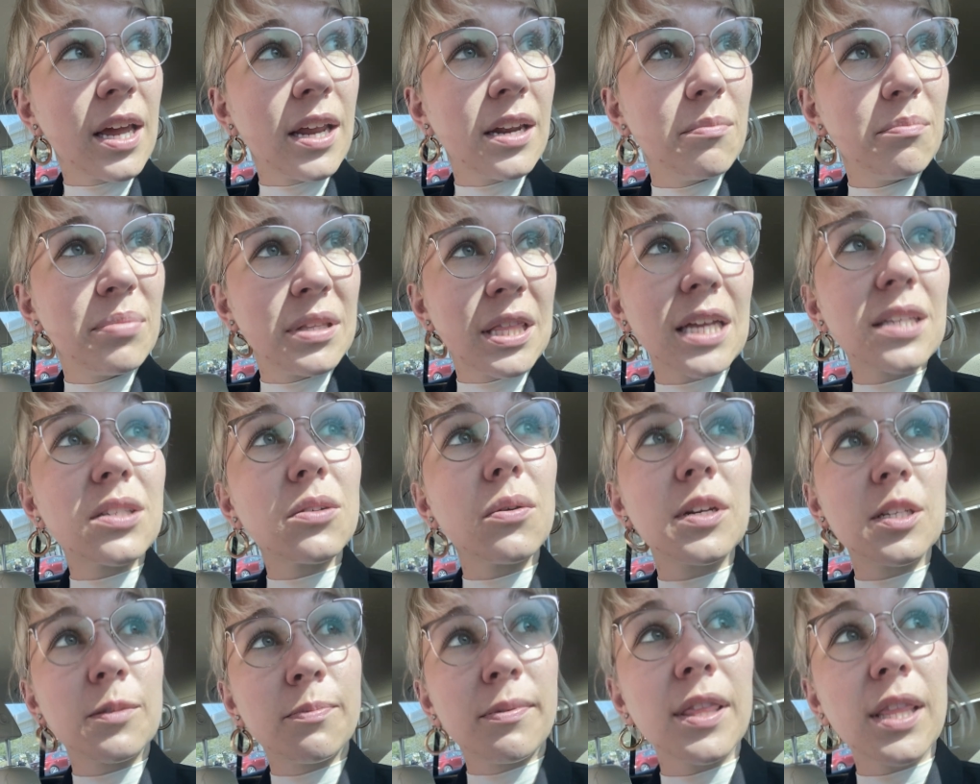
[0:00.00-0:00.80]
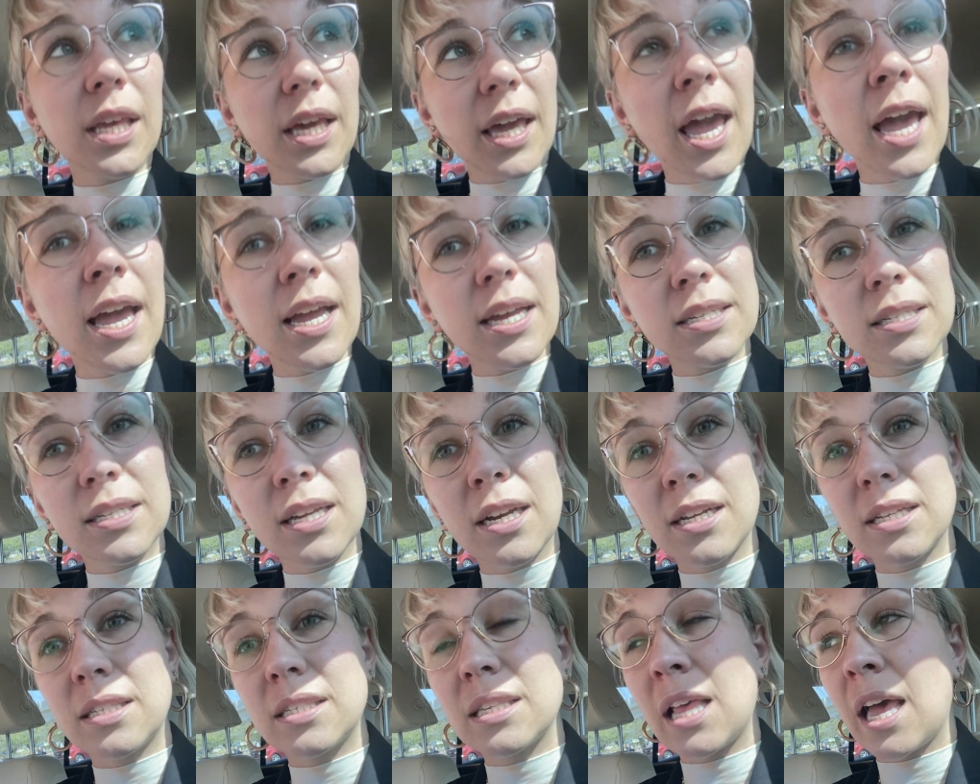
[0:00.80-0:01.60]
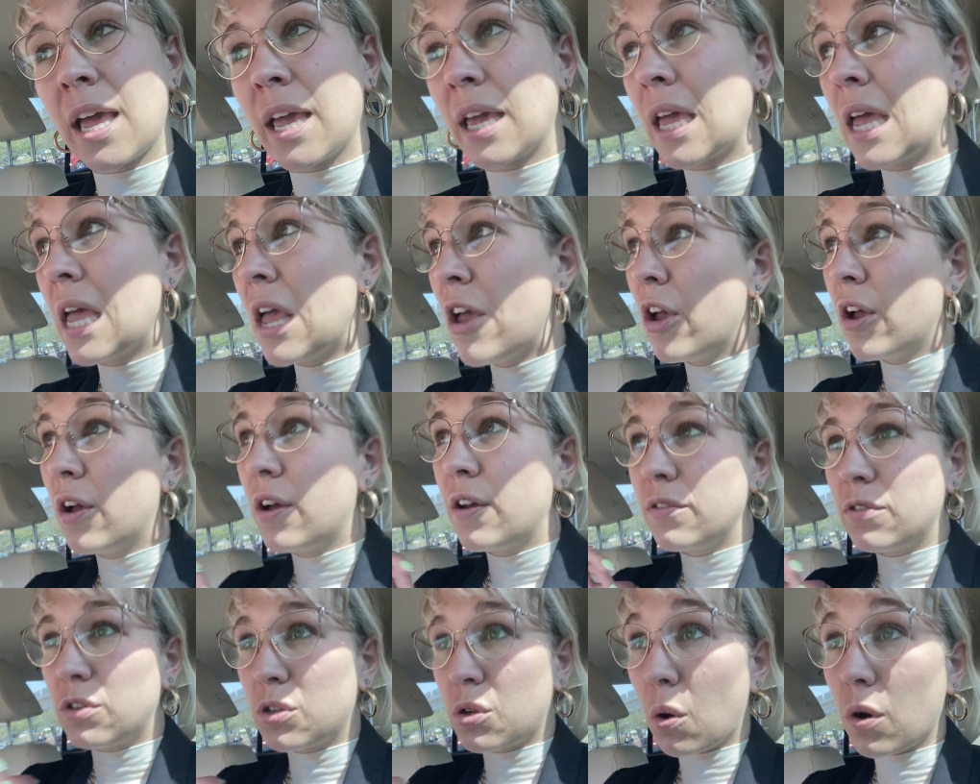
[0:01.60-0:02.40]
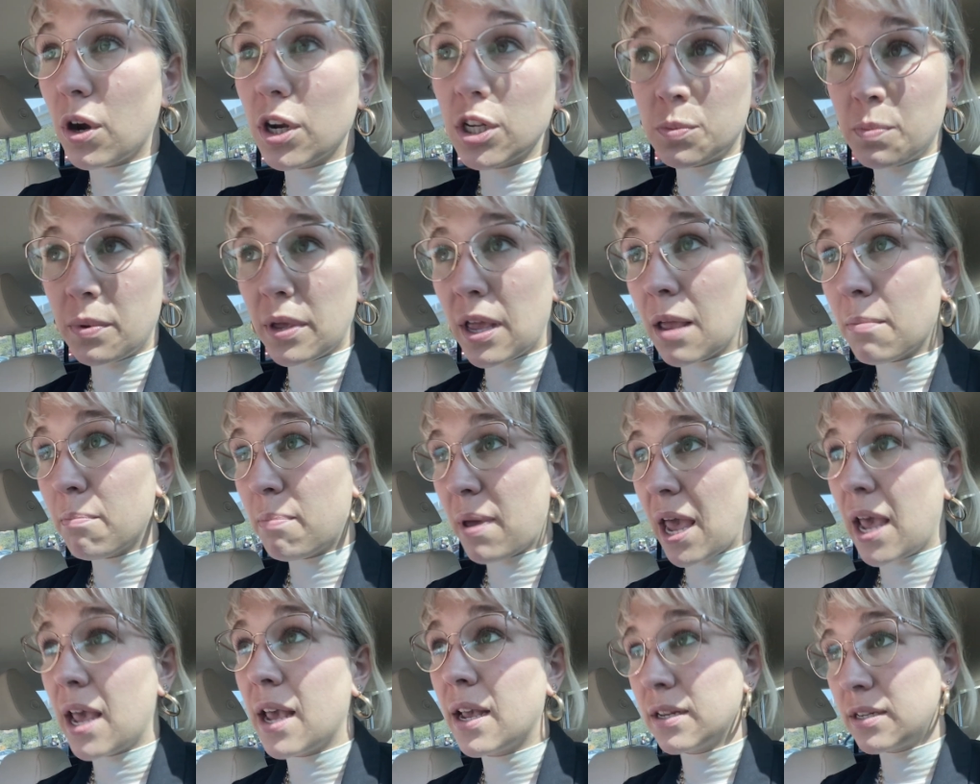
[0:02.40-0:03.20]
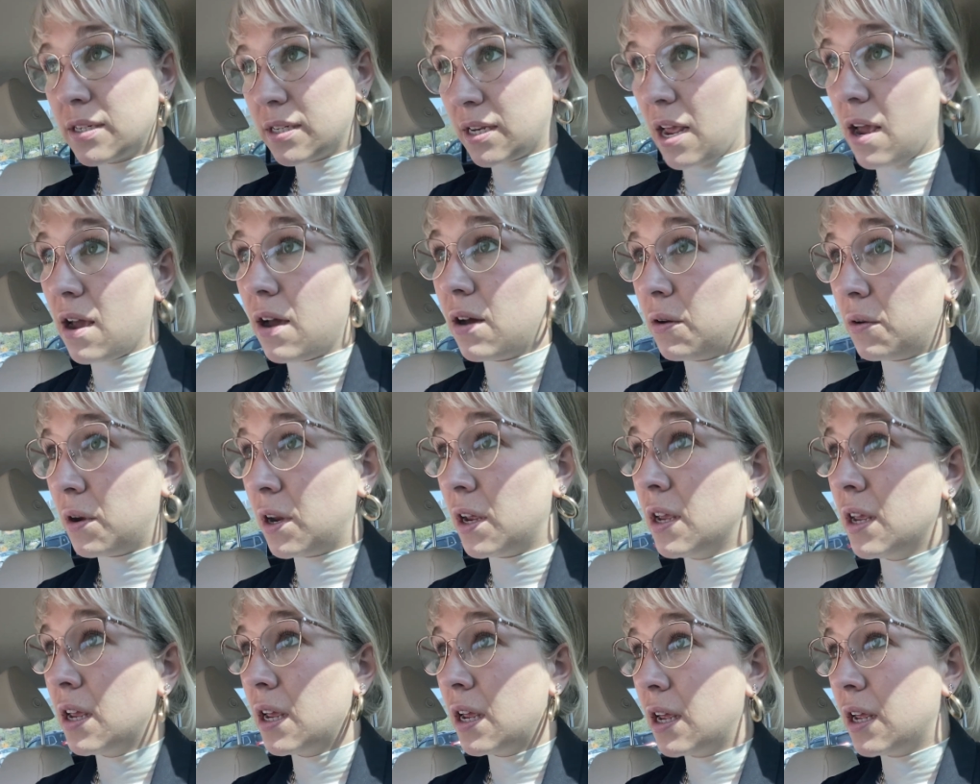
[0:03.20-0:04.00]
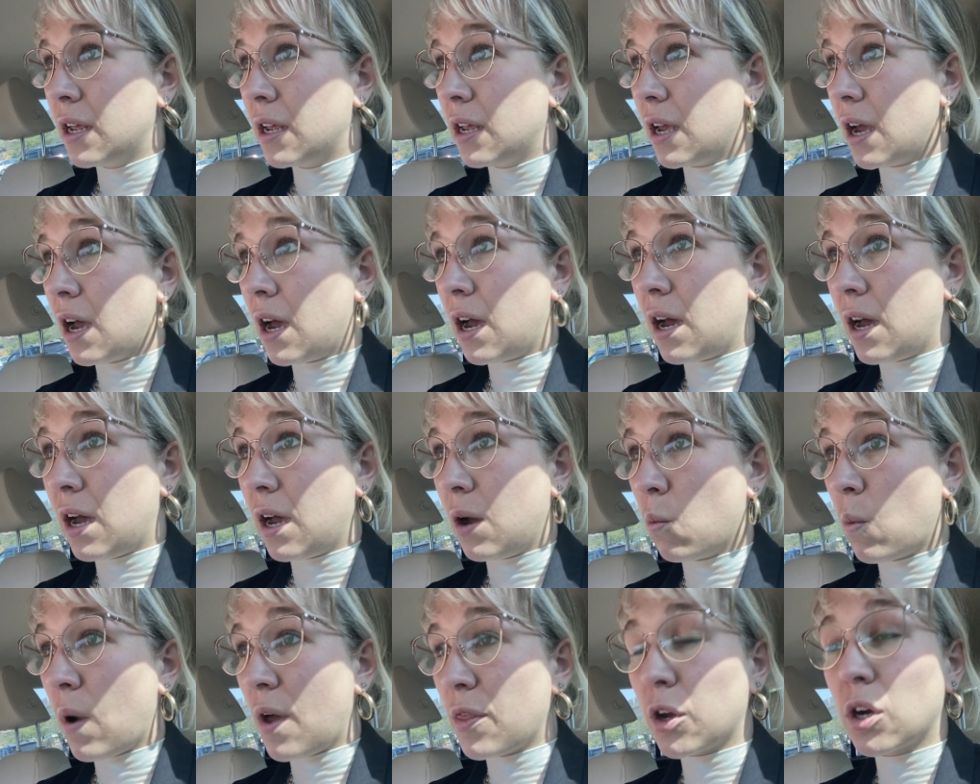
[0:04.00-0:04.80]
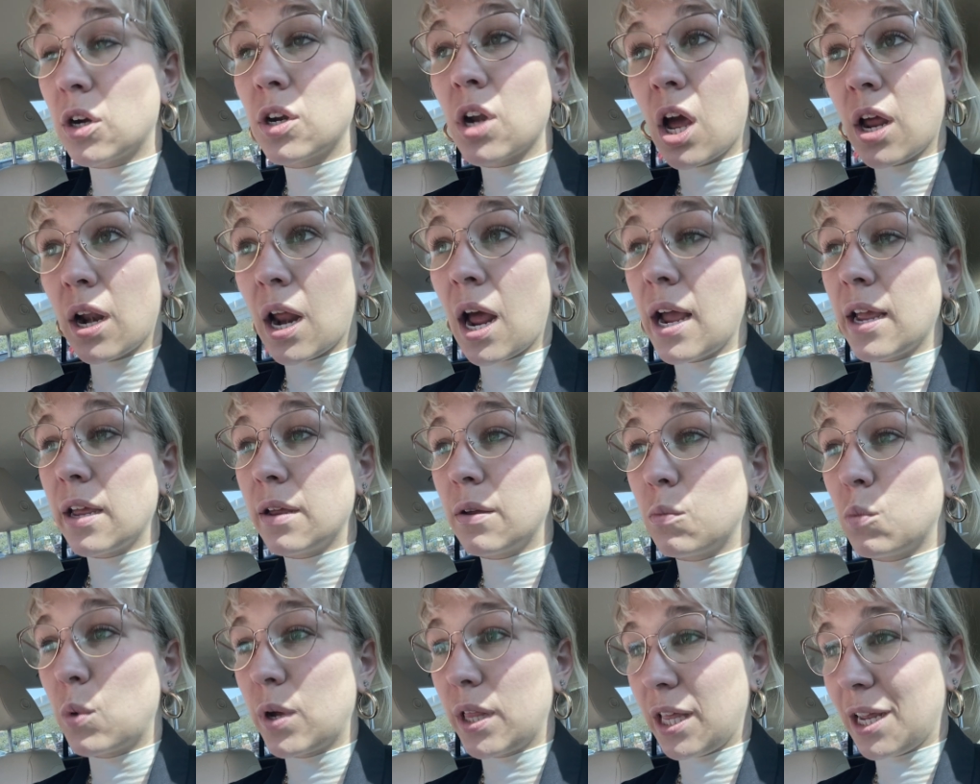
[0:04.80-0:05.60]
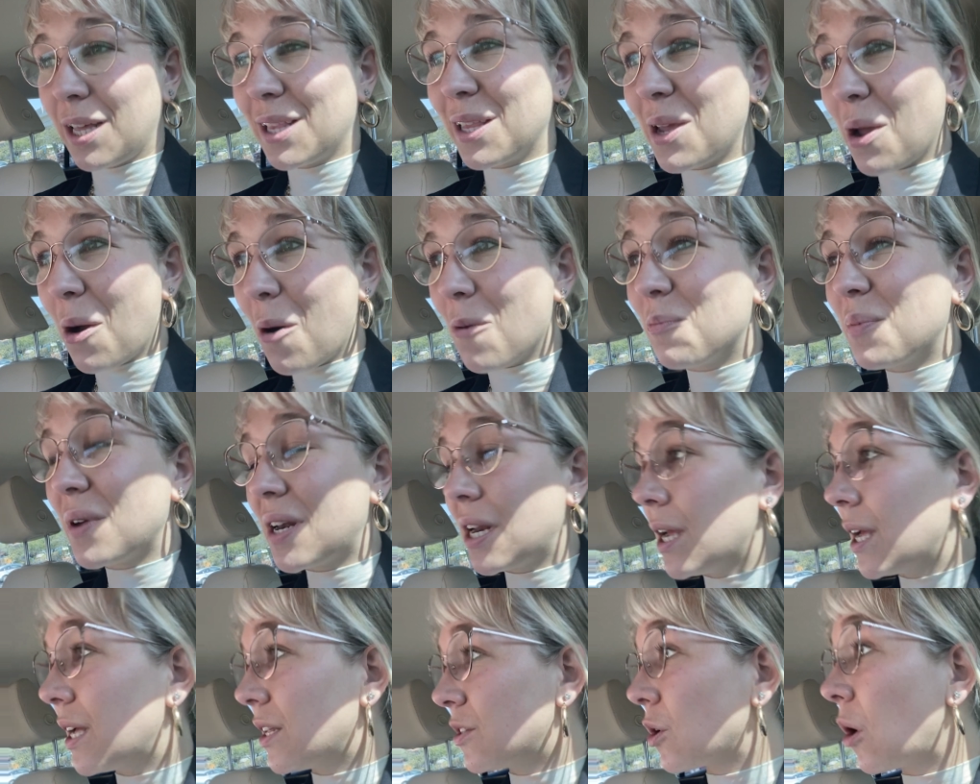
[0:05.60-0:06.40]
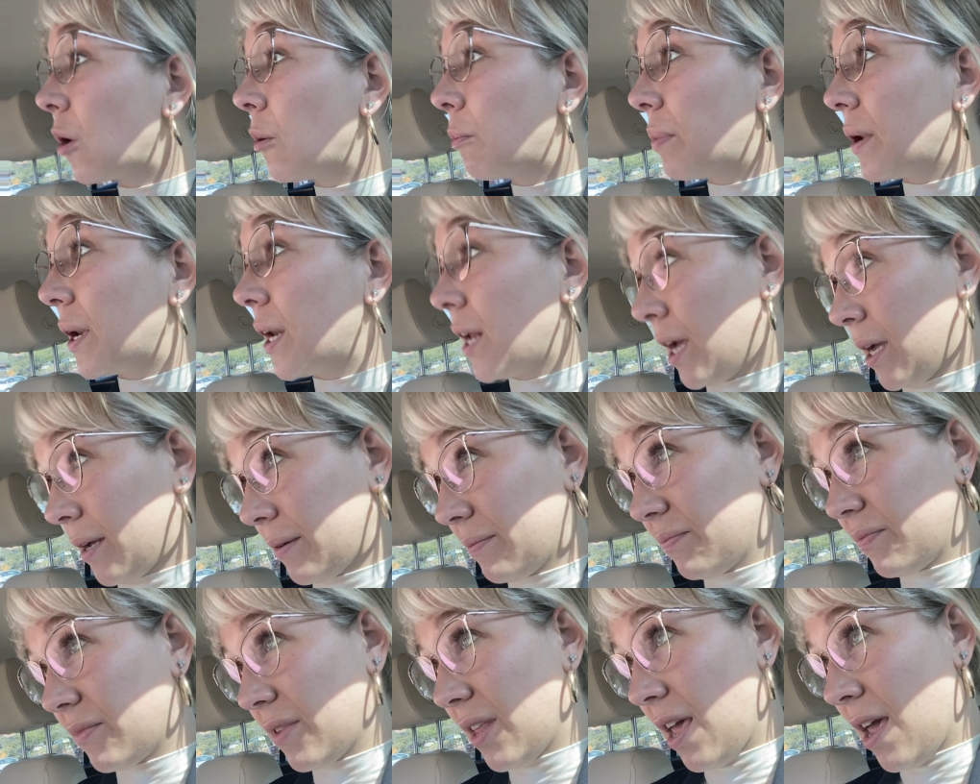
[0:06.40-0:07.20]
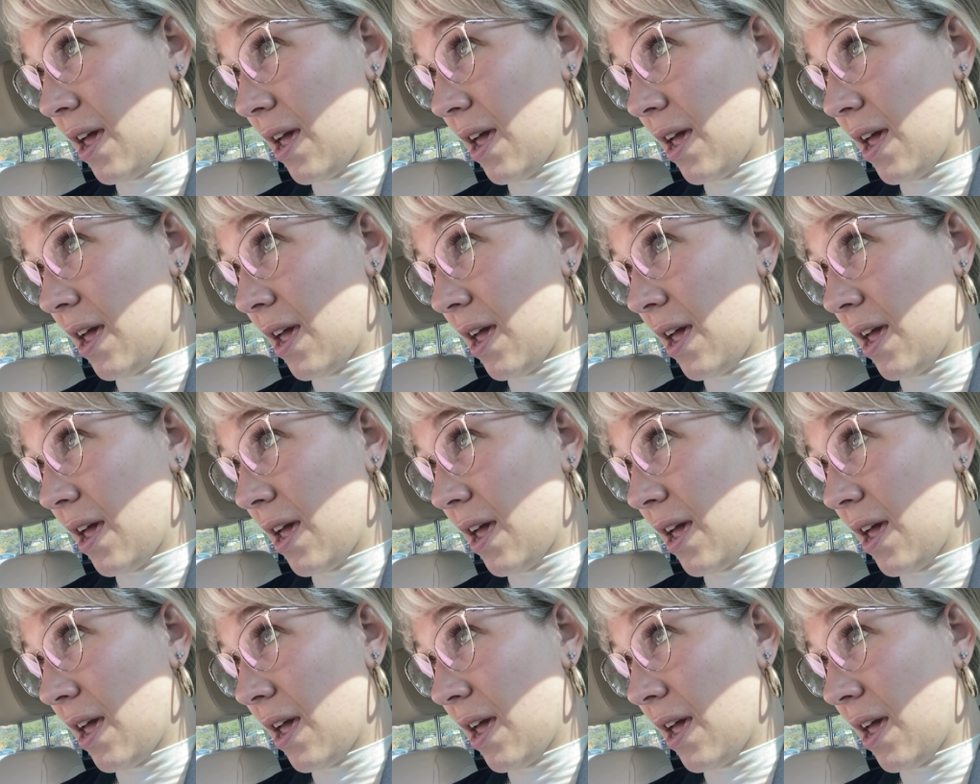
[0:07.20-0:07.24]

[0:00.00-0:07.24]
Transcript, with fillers: And, but that's always been the case. And it's like, doors being banged down, uh, whether or not I willingly open it, it's opening.